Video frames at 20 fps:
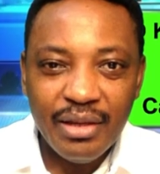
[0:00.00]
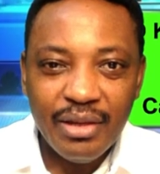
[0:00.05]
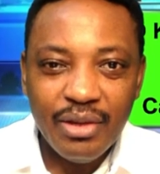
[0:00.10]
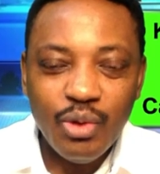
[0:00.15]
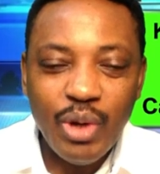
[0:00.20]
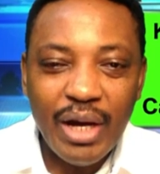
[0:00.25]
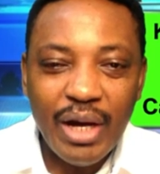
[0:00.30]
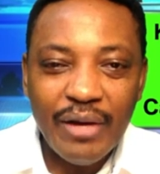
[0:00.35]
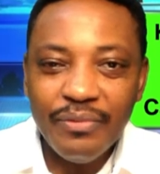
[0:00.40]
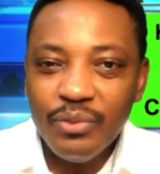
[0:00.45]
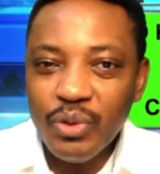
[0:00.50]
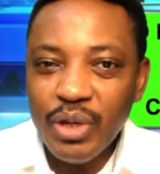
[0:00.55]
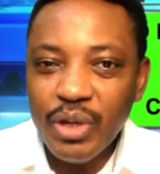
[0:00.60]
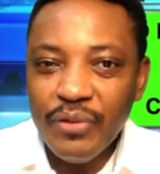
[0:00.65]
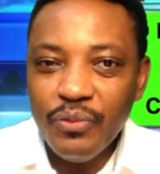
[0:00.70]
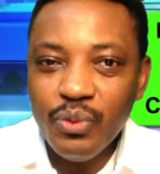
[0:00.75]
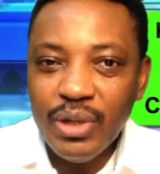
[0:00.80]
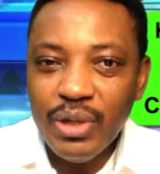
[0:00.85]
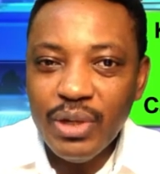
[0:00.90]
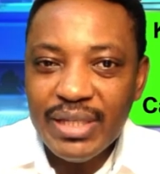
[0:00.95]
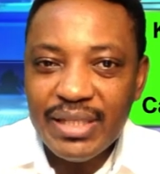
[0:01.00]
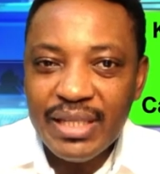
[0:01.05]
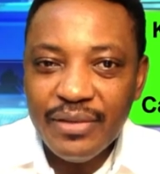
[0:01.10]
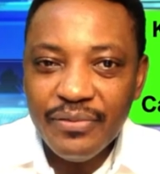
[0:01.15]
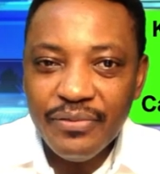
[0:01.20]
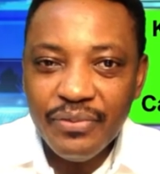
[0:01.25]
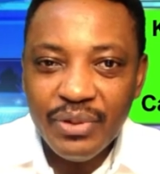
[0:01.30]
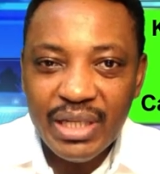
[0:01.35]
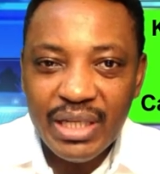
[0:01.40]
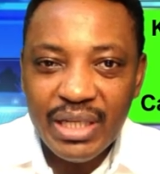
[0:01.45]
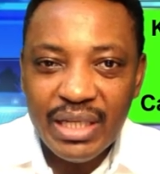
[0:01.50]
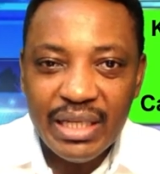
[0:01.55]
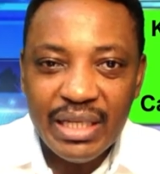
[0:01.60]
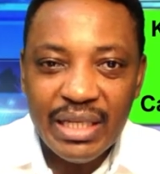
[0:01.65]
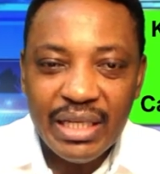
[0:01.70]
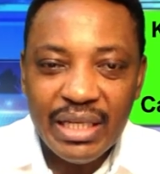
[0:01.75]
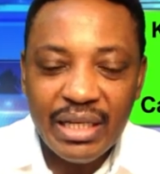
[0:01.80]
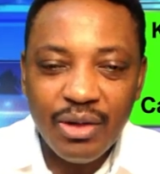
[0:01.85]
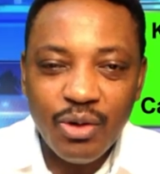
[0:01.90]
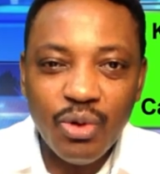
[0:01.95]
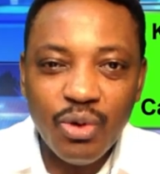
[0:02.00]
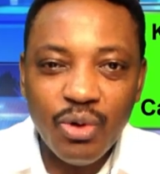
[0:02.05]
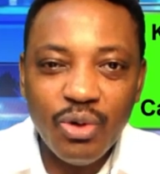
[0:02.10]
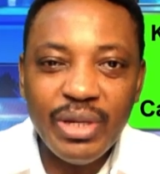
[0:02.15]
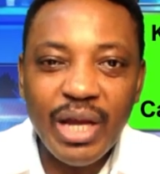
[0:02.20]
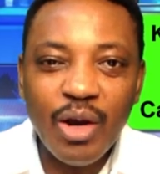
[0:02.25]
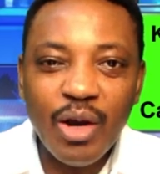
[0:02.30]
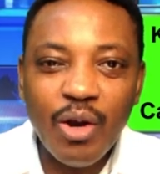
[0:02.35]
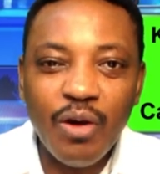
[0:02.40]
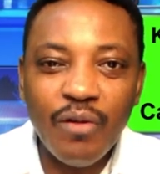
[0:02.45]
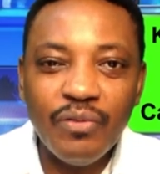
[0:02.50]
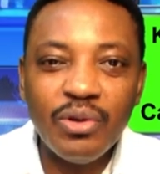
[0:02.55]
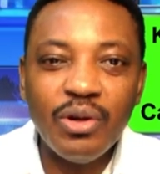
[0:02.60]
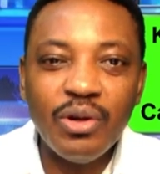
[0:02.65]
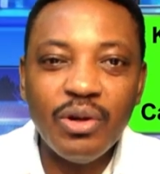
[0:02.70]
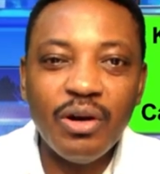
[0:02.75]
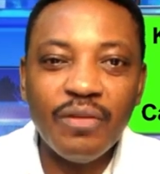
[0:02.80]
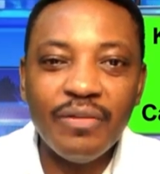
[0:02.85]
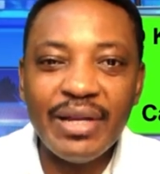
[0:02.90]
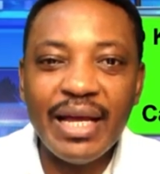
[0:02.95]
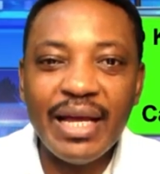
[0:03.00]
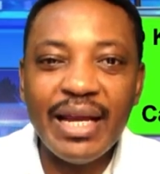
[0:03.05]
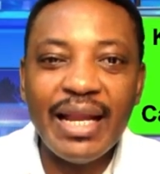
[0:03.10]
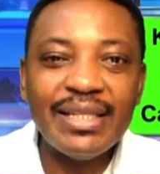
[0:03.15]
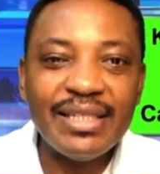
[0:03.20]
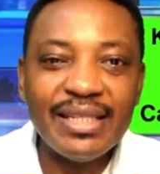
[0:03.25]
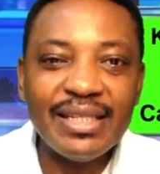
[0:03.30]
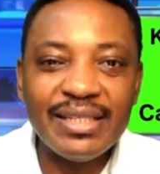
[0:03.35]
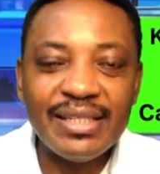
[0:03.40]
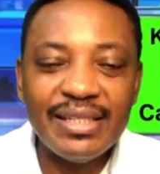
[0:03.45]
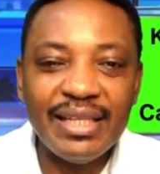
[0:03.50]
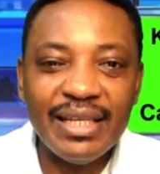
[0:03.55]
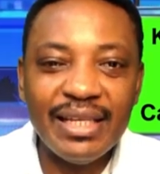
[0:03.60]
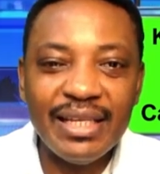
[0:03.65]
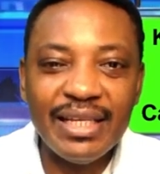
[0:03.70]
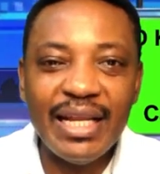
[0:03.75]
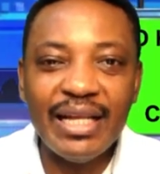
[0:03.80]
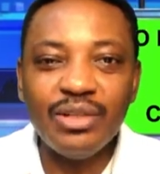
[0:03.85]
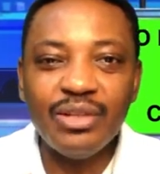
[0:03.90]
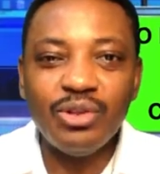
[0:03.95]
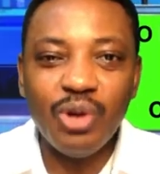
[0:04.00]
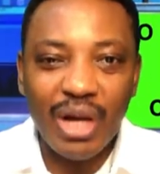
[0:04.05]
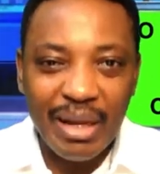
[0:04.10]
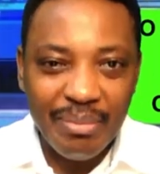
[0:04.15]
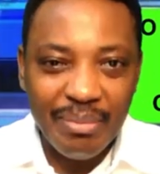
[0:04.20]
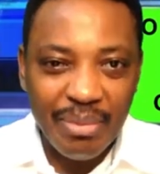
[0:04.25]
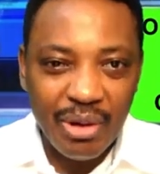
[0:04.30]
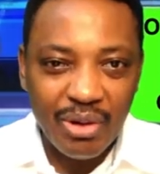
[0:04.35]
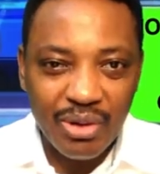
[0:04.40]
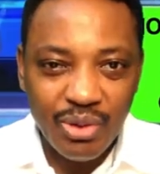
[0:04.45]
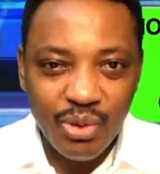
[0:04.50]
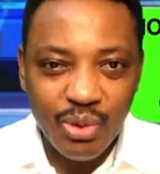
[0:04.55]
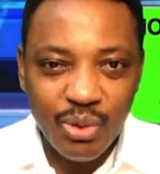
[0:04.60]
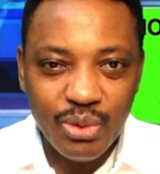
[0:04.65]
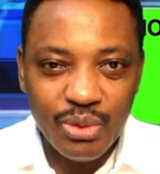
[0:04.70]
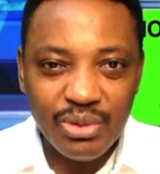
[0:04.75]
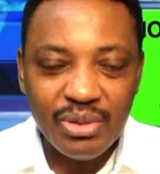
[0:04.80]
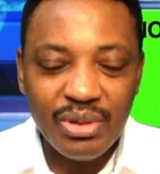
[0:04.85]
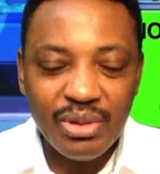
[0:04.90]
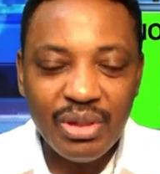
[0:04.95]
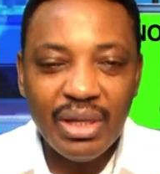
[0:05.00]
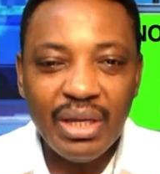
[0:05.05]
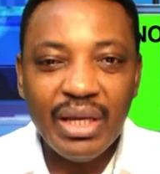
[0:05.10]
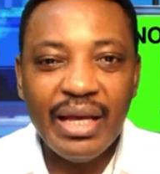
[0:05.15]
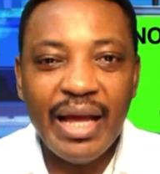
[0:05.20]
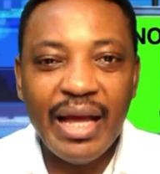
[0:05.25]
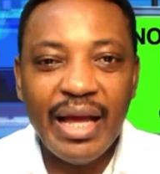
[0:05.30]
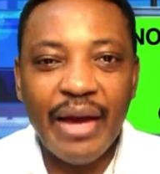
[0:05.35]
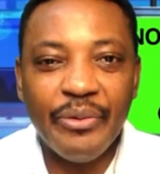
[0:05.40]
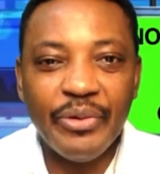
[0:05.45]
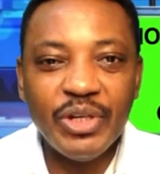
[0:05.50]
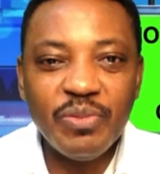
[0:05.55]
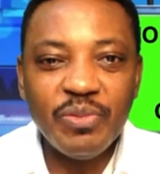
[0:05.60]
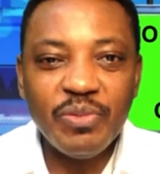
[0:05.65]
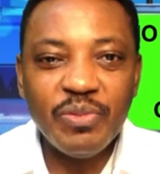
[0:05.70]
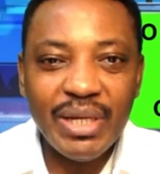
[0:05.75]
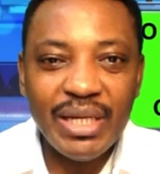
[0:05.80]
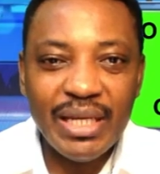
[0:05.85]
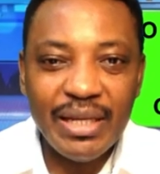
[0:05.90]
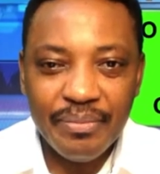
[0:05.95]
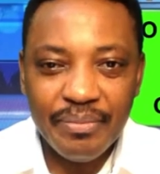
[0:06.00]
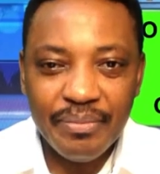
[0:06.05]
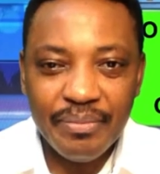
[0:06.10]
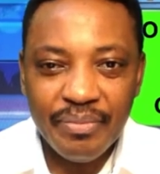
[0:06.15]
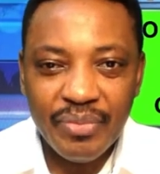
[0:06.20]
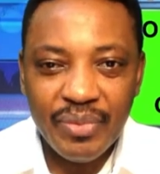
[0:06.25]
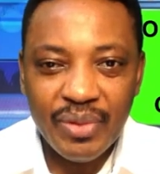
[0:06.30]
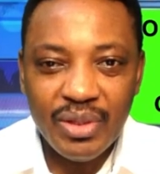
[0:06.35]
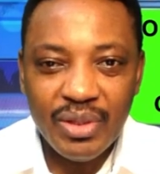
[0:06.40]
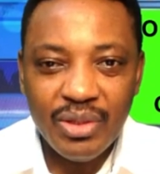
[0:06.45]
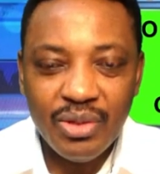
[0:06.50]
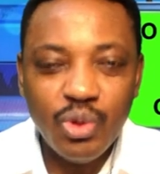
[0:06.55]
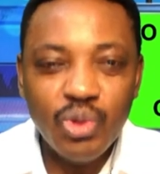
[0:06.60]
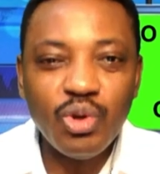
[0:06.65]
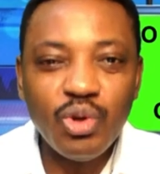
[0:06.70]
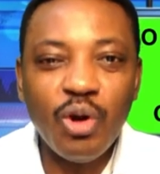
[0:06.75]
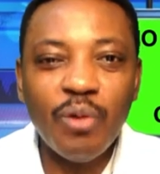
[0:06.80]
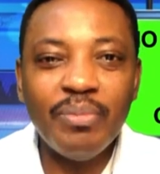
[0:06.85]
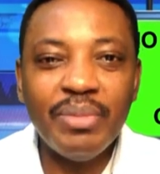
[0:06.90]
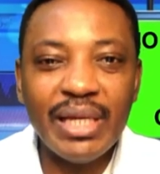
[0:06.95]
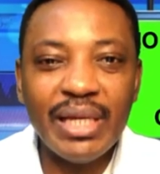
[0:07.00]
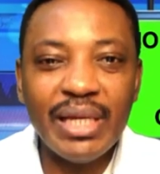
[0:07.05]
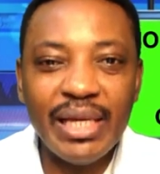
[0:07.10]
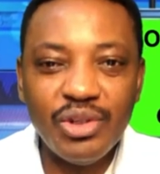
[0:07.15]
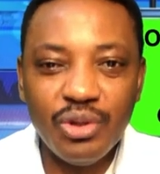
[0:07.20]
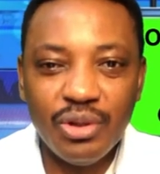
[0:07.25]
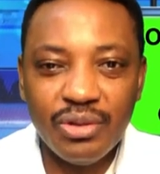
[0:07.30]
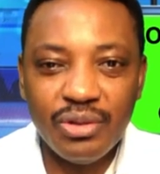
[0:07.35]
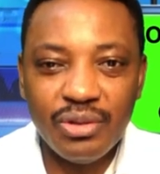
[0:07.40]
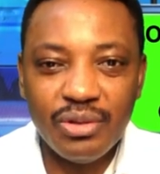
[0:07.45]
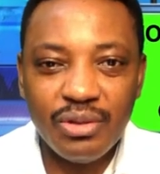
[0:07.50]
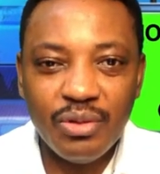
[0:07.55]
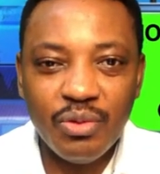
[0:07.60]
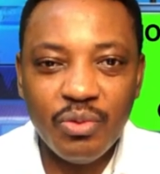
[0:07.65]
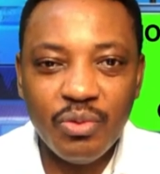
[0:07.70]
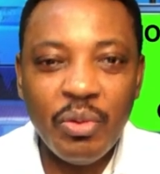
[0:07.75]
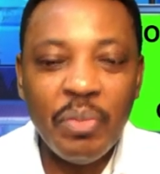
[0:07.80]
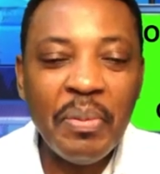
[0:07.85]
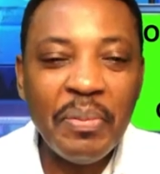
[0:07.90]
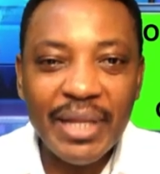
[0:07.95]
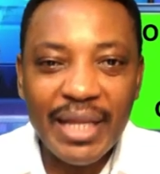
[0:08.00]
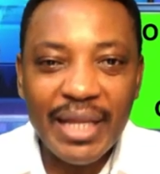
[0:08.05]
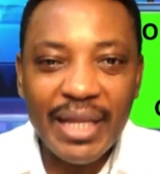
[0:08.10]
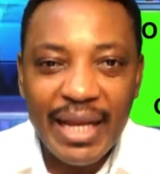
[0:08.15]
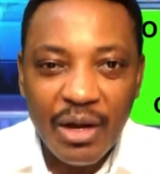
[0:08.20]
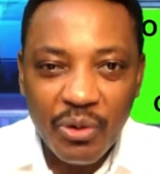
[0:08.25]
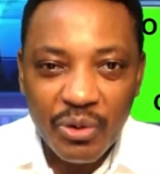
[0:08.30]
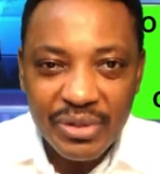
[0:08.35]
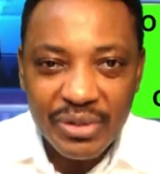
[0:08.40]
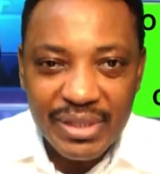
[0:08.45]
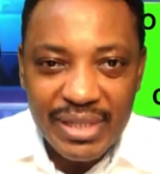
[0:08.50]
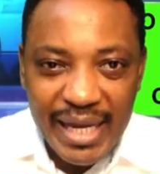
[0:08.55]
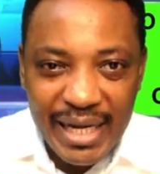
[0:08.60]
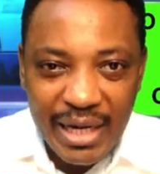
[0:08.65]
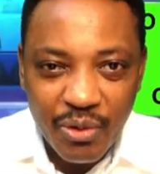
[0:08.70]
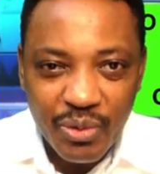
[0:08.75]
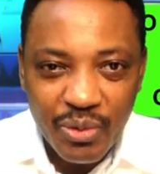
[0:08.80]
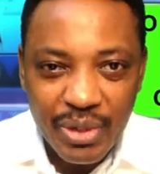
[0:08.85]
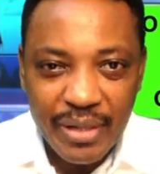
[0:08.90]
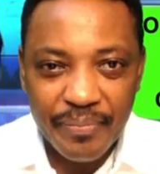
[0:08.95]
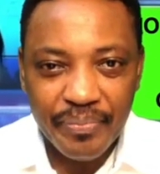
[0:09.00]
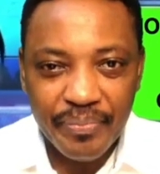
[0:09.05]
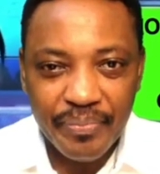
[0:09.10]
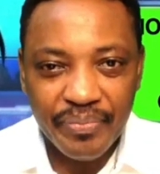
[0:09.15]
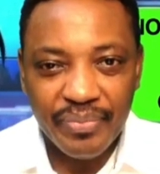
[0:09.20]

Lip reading: If you listen for the colonial governor of the Atlantic State, he don't talk about those arrangements, those obligations, where people don't go sign out them.